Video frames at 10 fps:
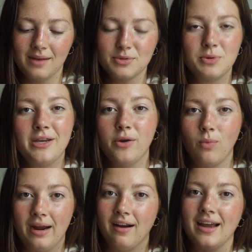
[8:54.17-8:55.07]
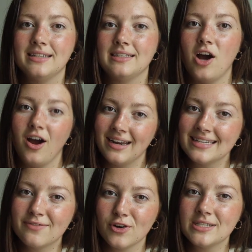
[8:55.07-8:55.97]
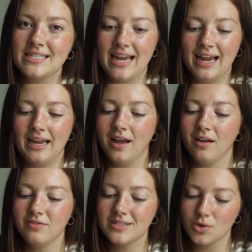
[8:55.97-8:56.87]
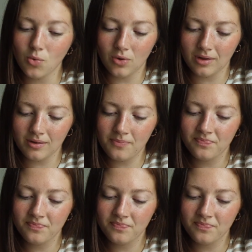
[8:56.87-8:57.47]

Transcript: so he could wear it on his first day of school.